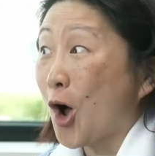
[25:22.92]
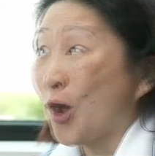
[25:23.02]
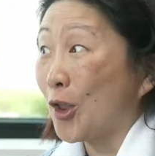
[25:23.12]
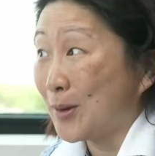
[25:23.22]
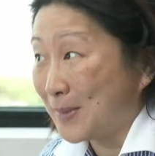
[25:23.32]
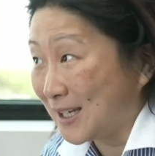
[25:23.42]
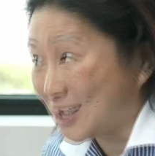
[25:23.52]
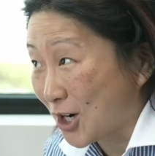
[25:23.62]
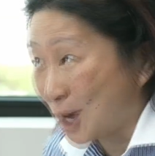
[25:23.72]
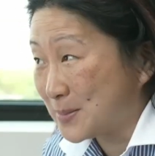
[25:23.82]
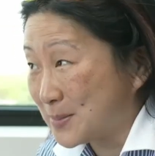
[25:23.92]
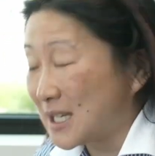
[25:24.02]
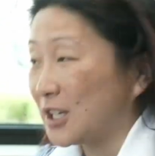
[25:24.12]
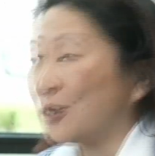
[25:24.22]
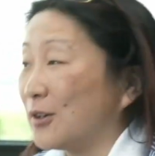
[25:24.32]
the many jobs that you
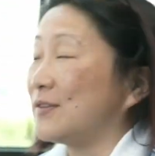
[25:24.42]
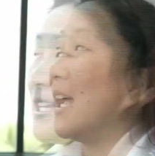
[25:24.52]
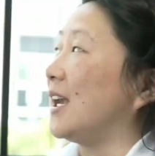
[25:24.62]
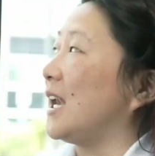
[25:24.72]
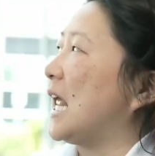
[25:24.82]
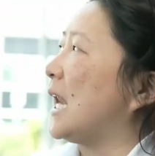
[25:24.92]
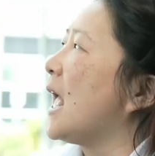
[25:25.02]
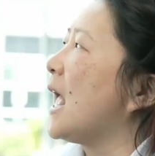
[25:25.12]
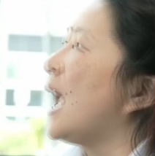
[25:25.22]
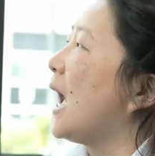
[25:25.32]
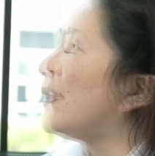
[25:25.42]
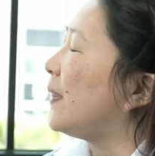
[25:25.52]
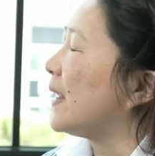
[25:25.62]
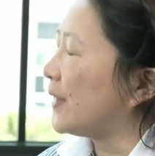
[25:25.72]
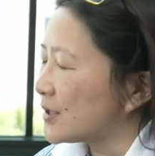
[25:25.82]
have done. And
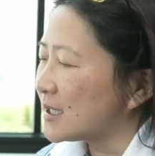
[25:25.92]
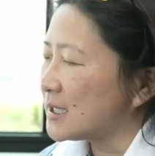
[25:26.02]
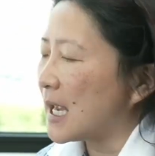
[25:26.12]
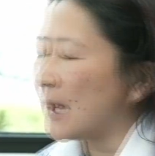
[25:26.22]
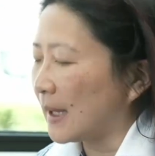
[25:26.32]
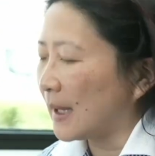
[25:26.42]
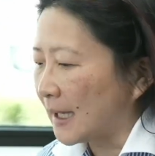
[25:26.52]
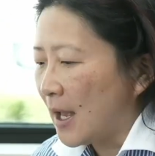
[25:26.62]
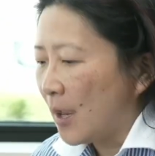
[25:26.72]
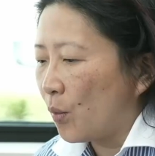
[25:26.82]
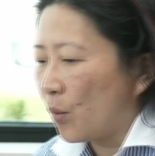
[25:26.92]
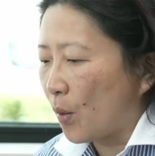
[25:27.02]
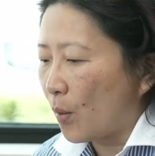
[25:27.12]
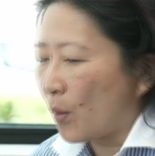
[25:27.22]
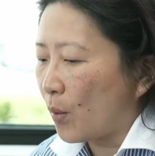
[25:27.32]
there's a, like,
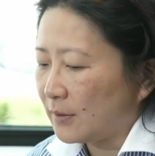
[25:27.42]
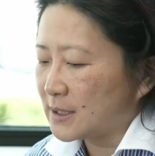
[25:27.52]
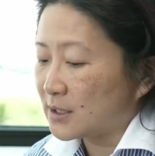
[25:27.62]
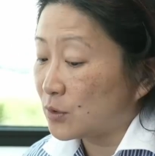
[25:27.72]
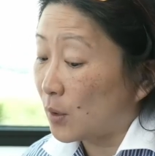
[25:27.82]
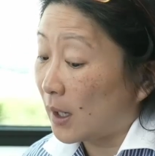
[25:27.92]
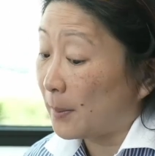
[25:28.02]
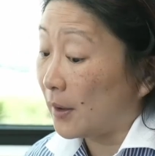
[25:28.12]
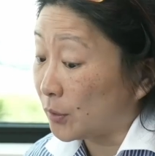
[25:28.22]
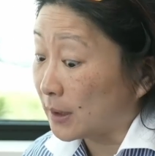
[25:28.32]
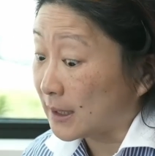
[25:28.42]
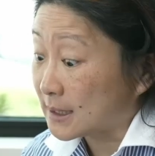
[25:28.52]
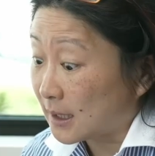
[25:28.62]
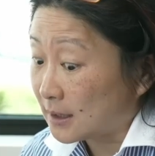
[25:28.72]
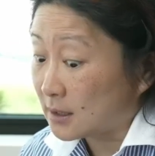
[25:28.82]
one of the reasons why I'm also really
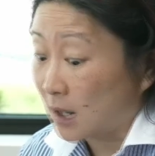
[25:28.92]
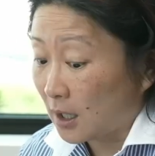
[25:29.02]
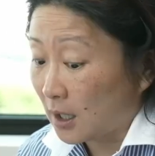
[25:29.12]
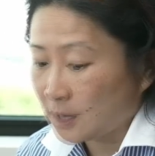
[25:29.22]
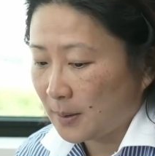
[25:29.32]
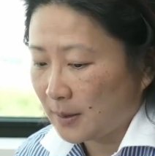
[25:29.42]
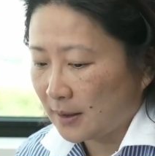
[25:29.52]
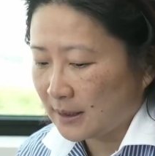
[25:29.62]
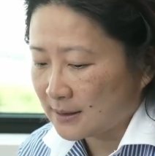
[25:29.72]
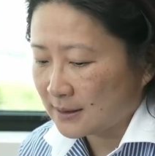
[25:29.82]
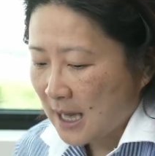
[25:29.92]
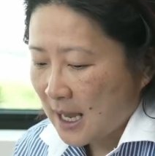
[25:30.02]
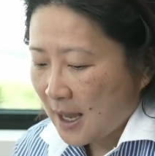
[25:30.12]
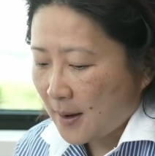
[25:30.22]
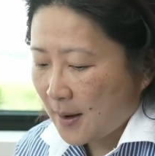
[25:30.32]
excited to talk to you about is
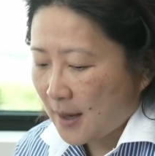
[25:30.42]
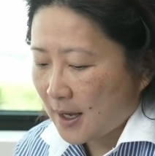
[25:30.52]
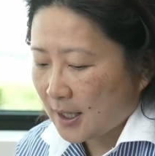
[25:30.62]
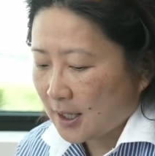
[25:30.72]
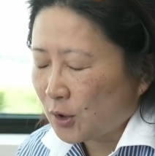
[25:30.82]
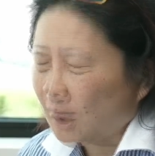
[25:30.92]
you have